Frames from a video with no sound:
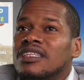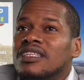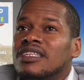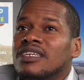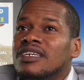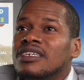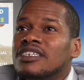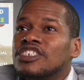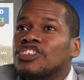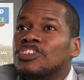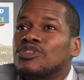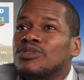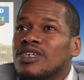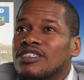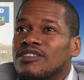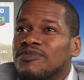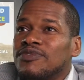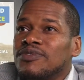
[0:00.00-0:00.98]
the
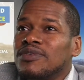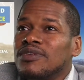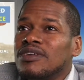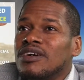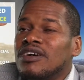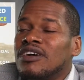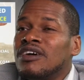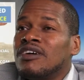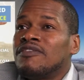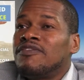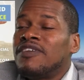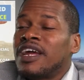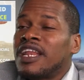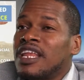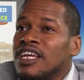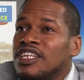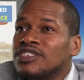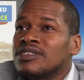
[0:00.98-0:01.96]
stressful of
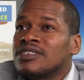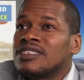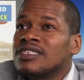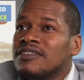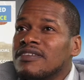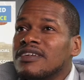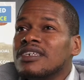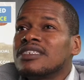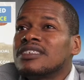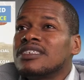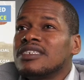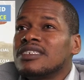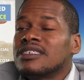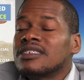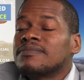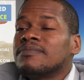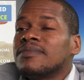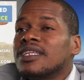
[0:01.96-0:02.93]
financial
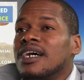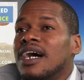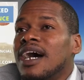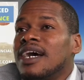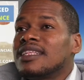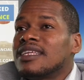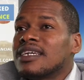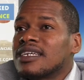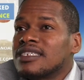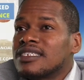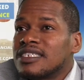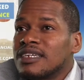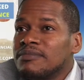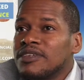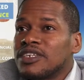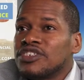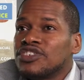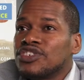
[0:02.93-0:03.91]
difficulties, I think it's
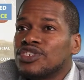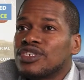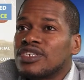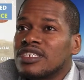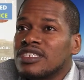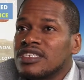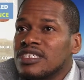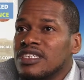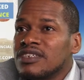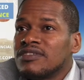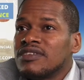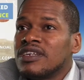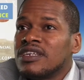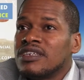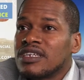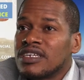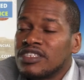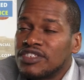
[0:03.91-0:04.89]
something you should consider
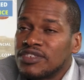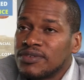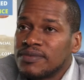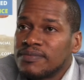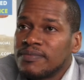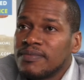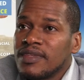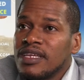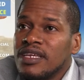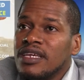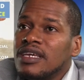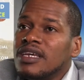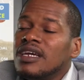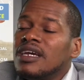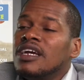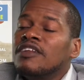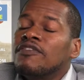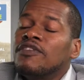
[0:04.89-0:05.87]
and look into.
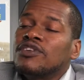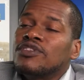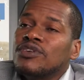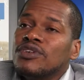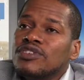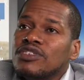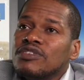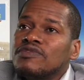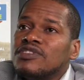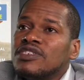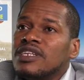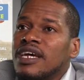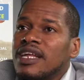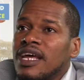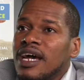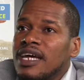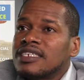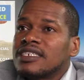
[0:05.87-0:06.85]
And for those of you
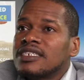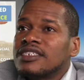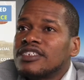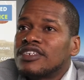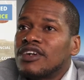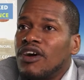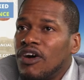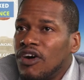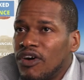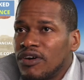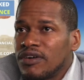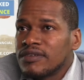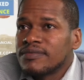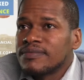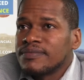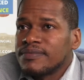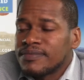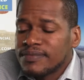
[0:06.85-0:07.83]
that actually
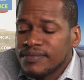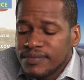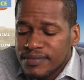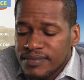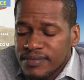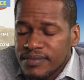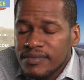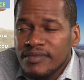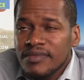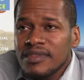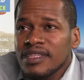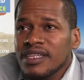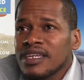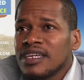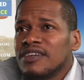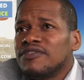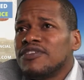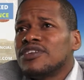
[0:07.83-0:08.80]
call,
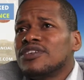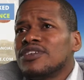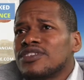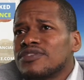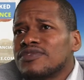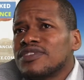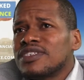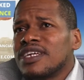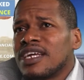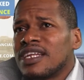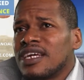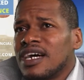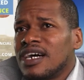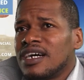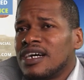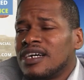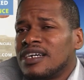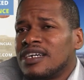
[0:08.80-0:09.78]
and for those of you that